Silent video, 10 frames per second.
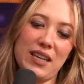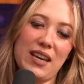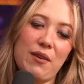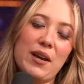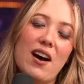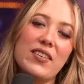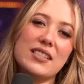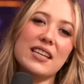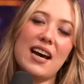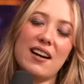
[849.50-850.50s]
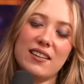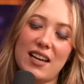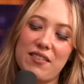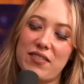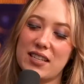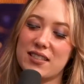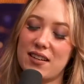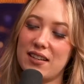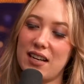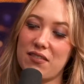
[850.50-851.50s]
we we obviously had our life vests
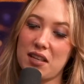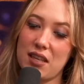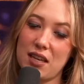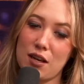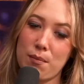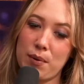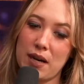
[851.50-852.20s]
on and everything,